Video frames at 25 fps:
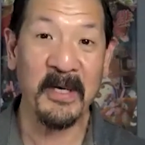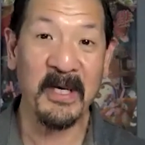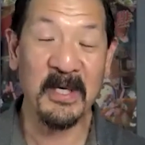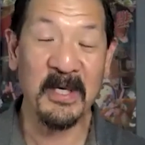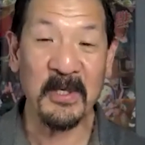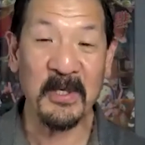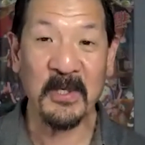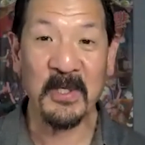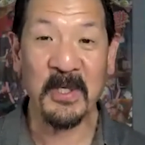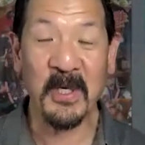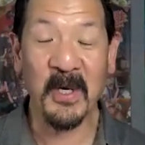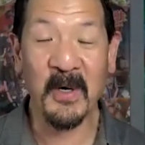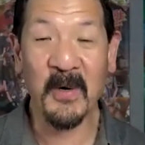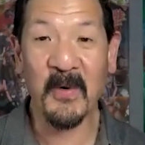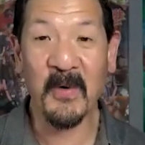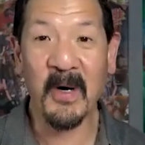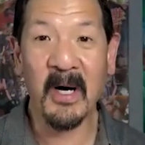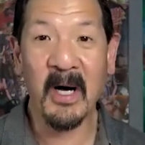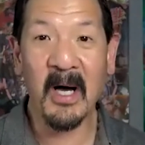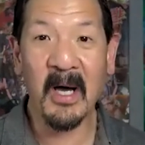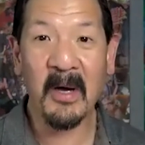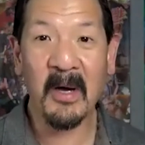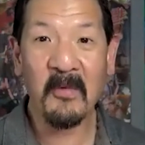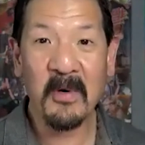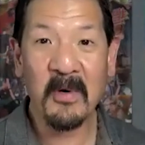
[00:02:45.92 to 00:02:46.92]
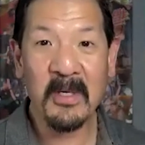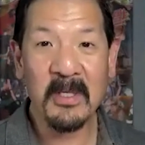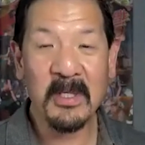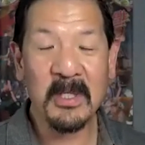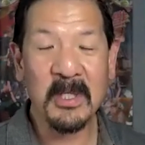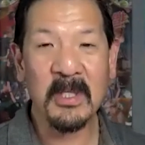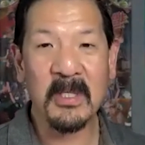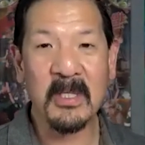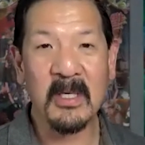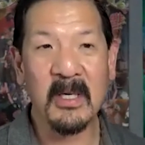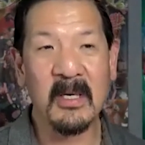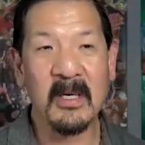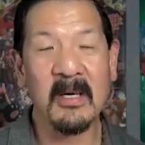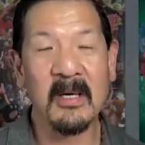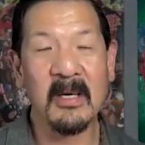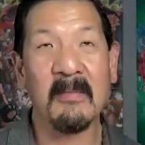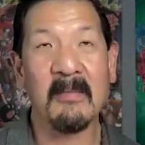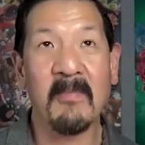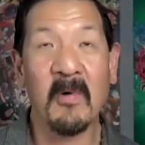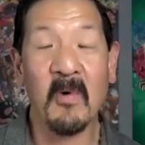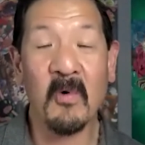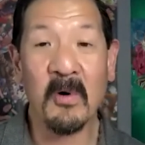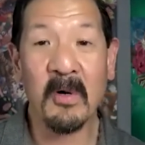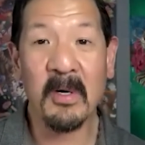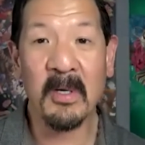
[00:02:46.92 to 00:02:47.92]
So I was
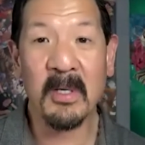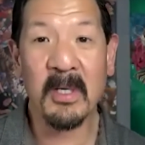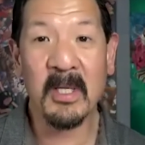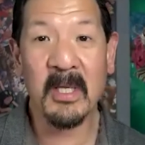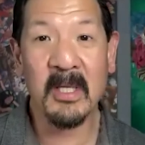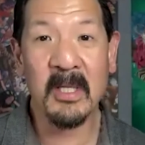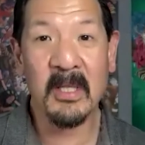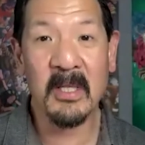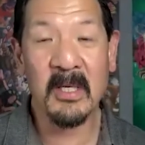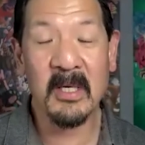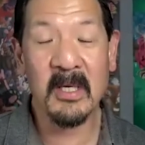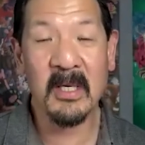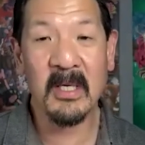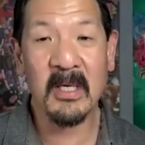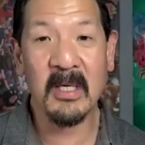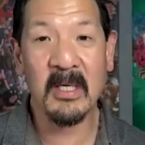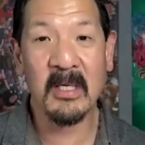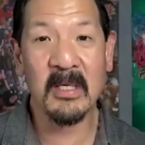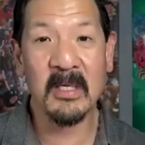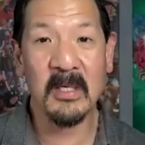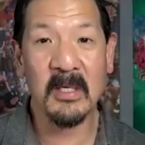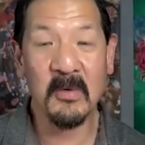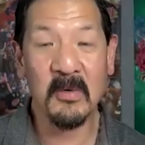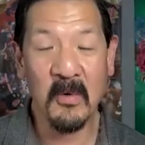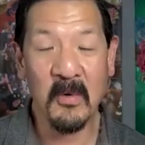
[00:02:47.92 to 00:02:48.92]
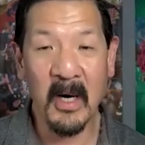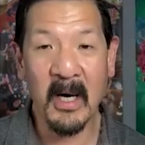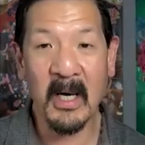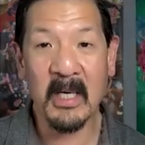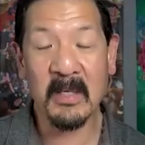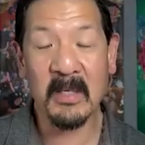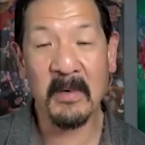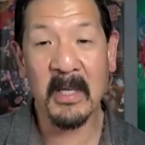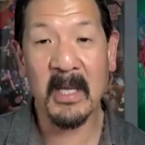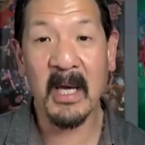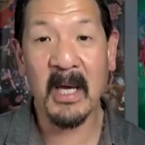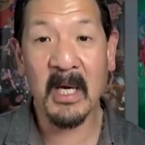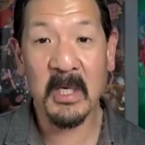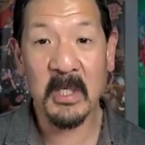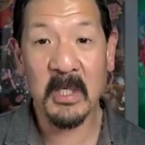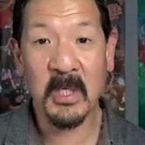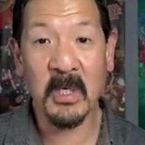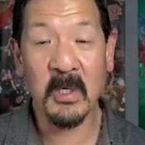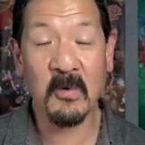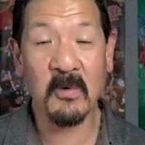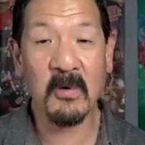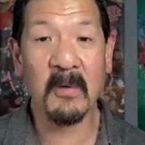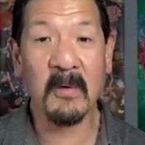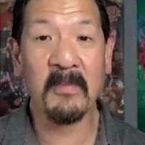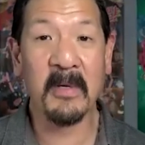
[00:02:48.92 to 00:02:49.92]
born in the US, but I actually
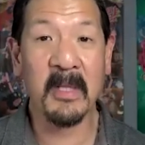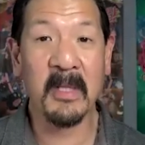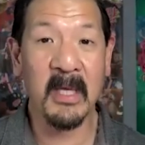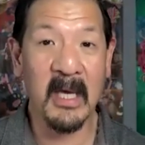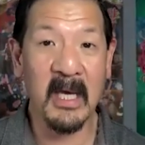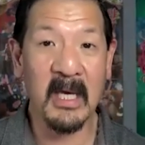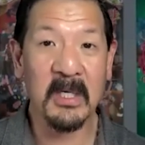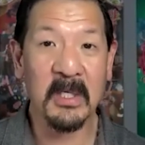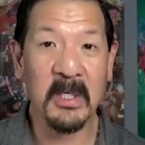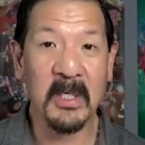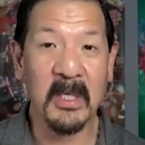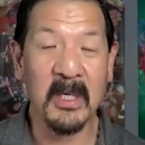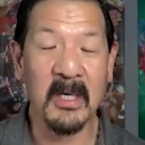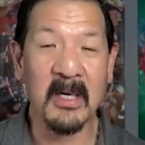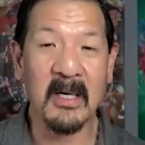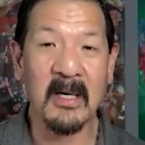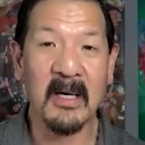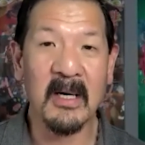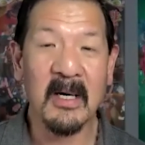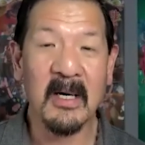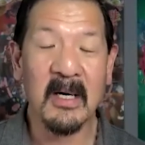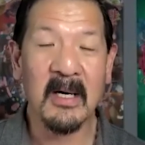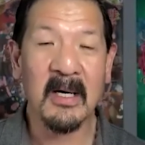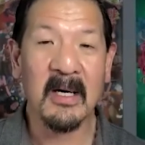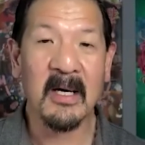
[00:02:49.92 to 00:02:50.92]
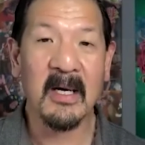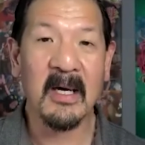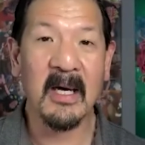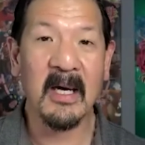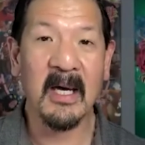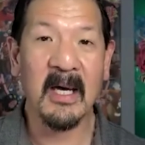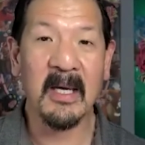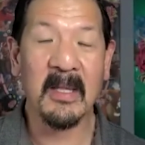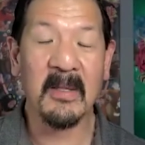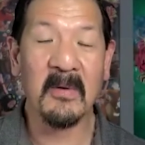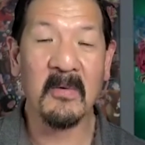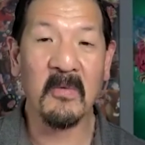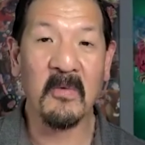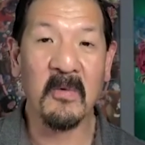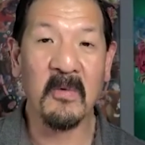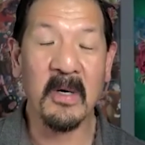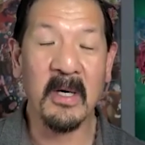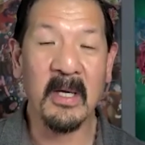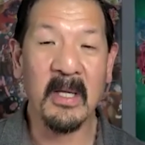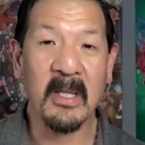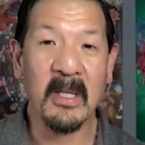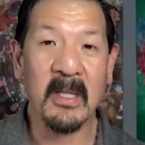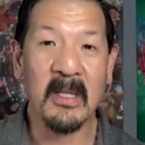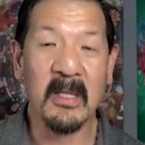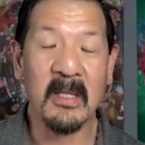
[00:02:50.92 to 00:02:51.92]
grew up in Asia. And
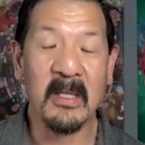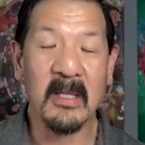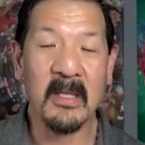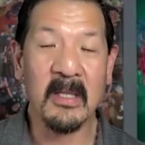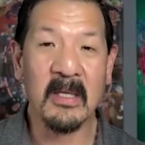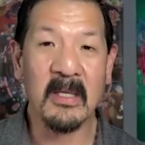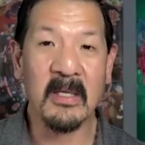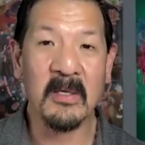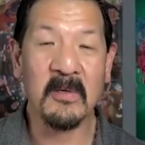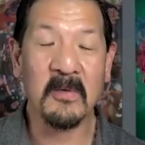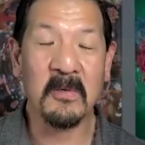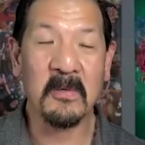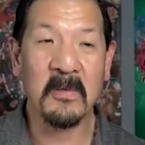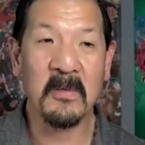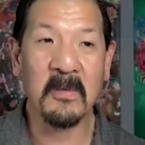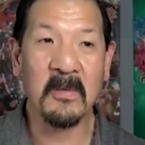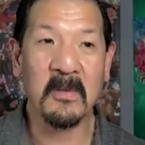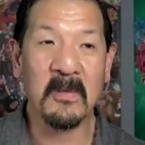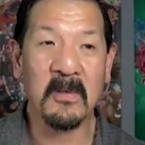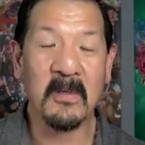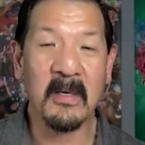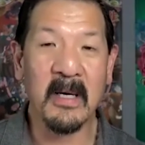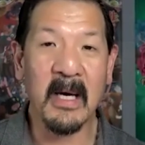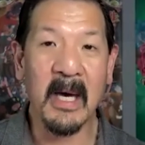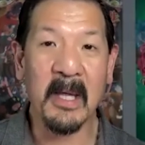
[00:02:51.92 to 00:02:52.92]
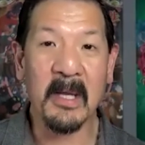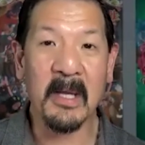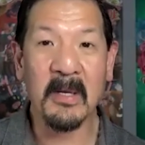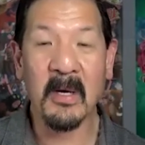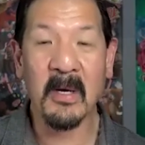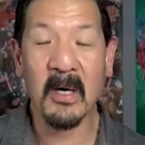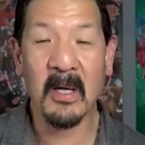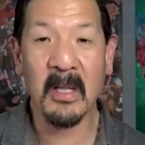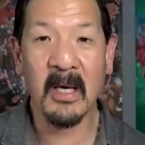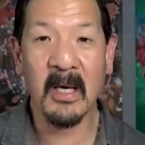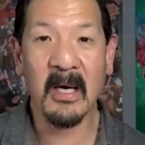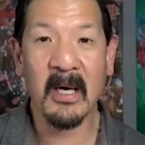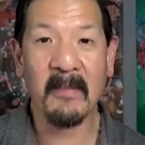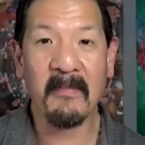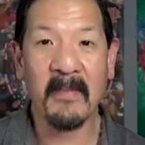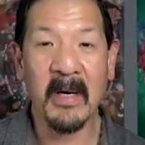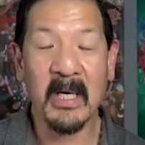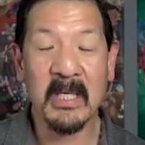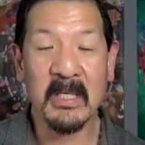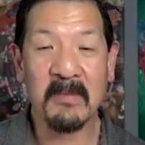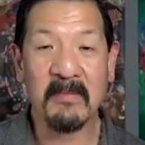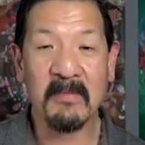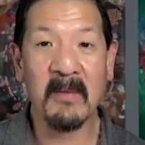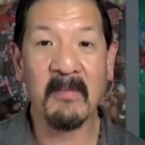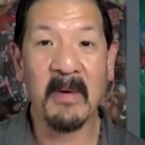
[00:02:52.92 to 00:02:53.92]
when you add it all up, I
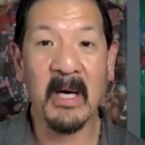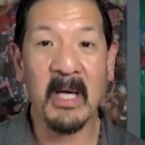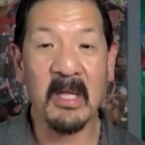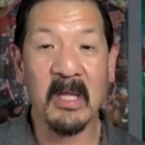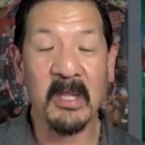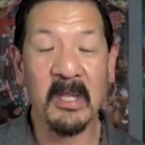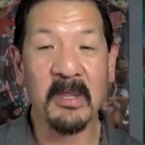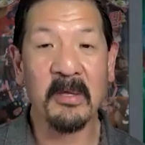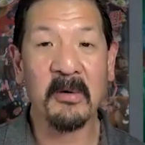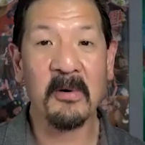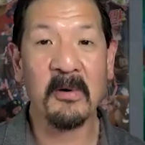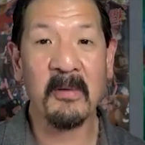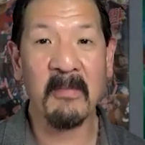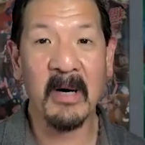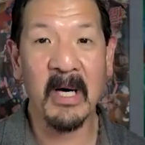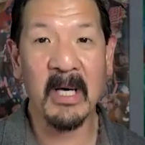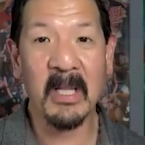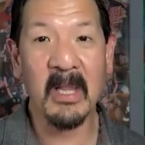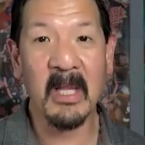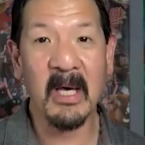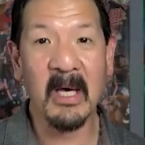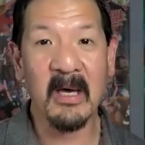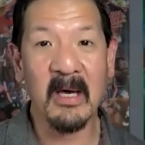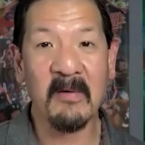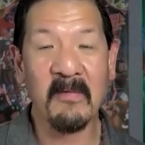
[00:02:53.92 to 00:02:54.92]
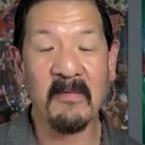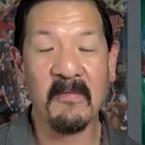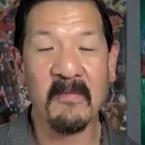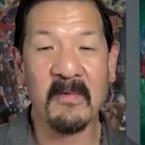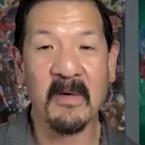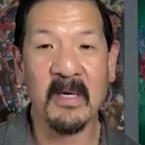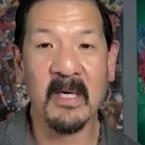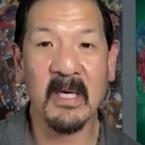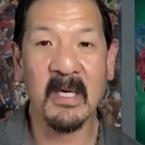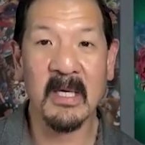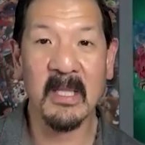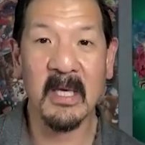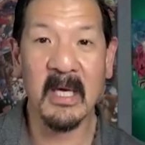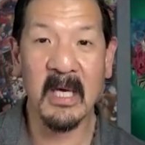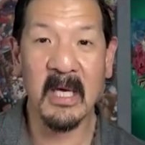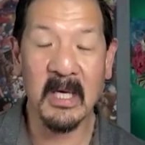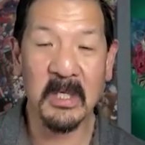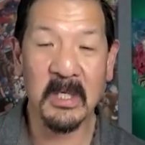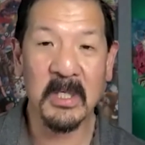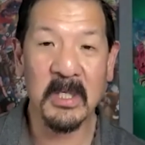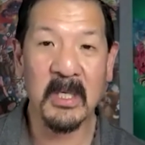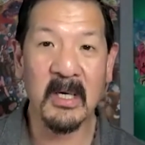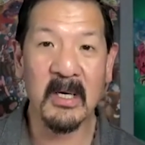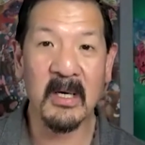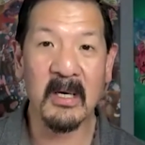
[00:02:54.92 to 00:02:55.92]
spent about a third of my life in
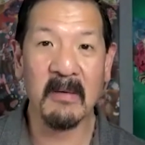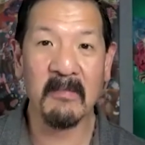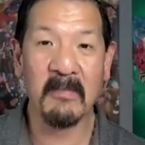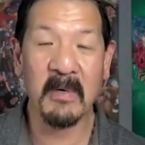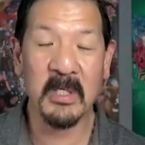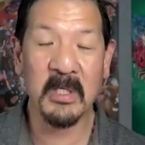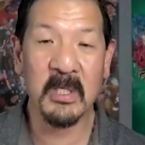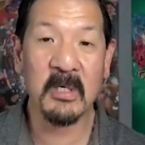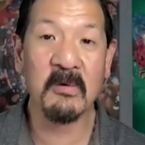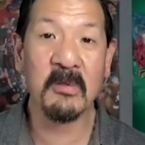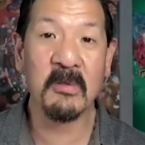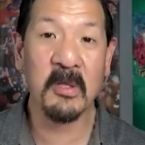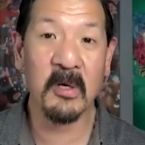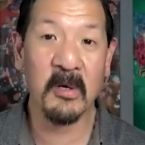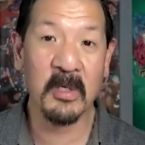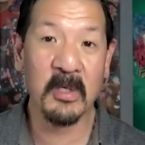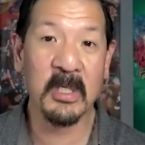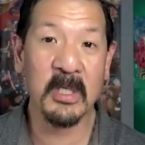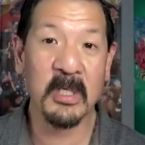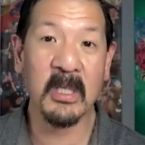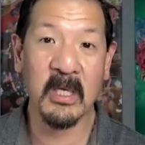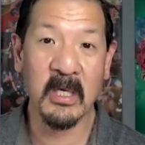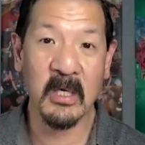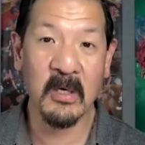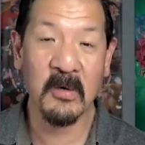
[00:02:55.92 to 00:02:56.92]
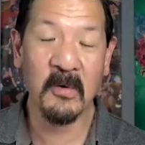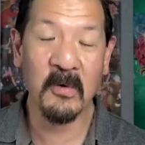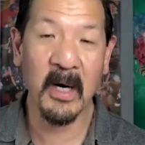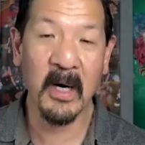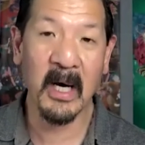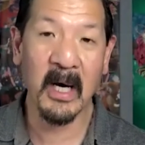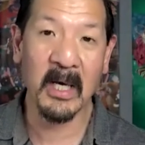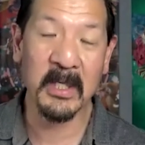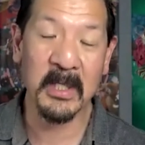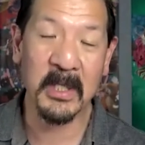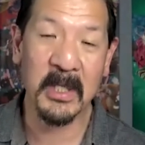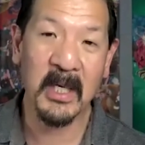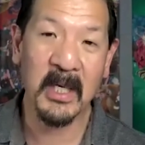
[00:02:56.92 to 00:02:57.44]
Asia, but 2/3 in the US.